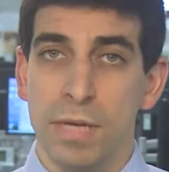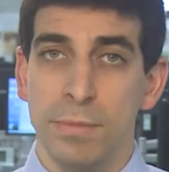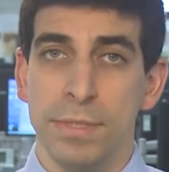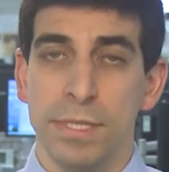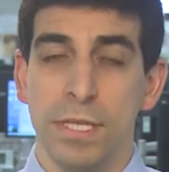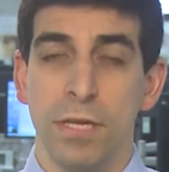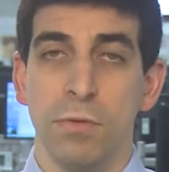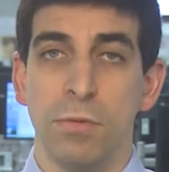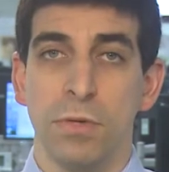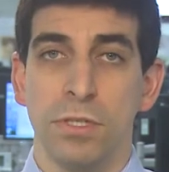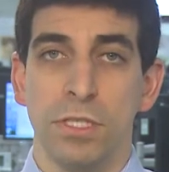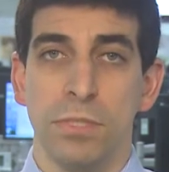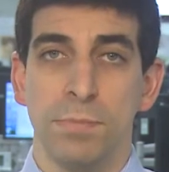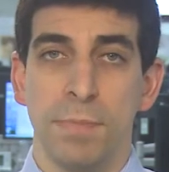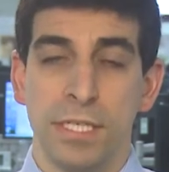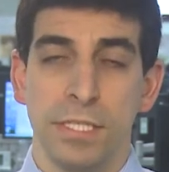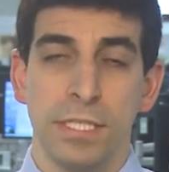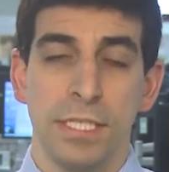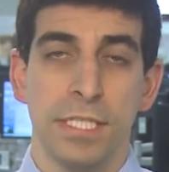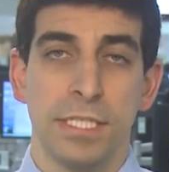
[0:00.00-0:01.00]
below what
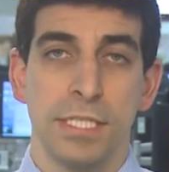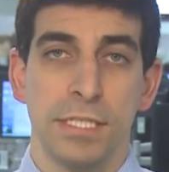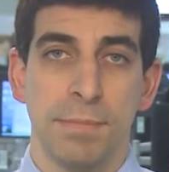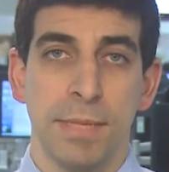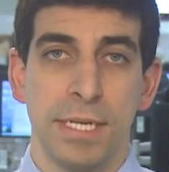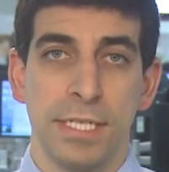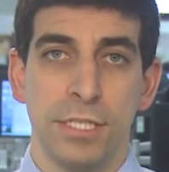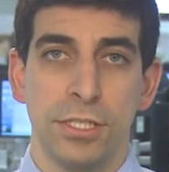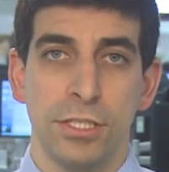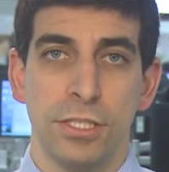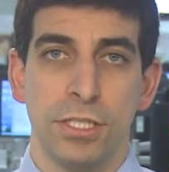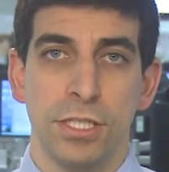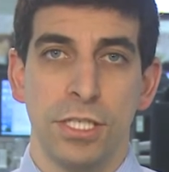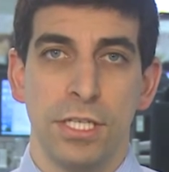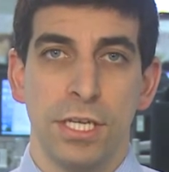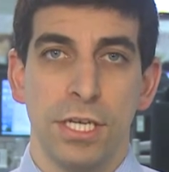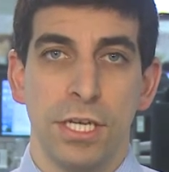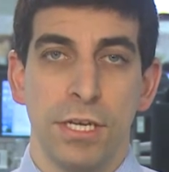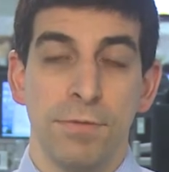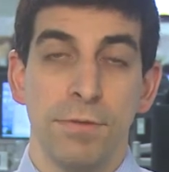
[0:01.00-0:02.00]
specialists manage.
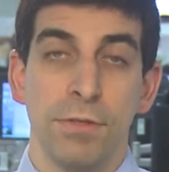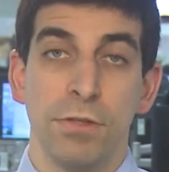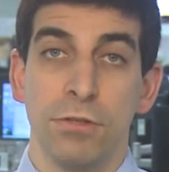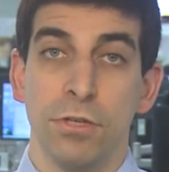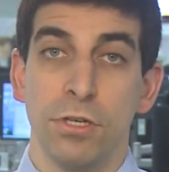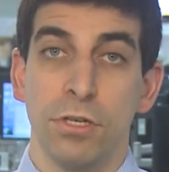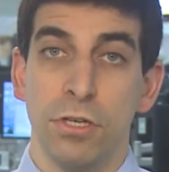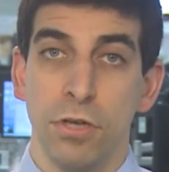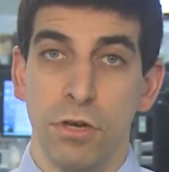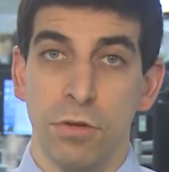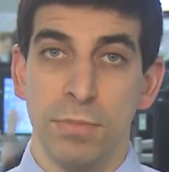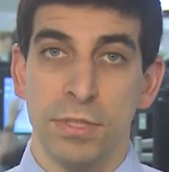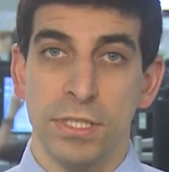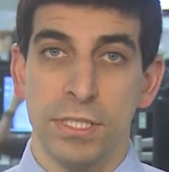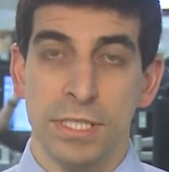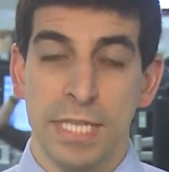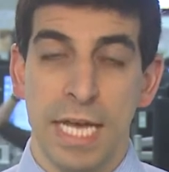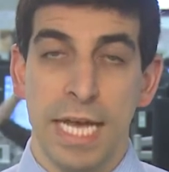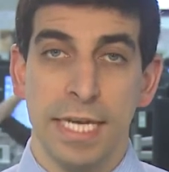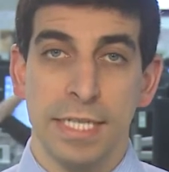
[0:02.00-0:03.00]
If you look at Goldman
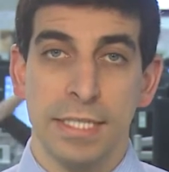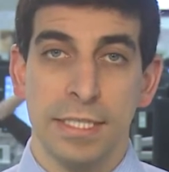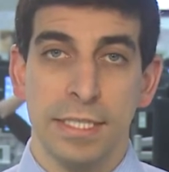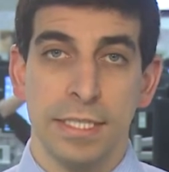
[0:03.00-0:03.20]
Sachs,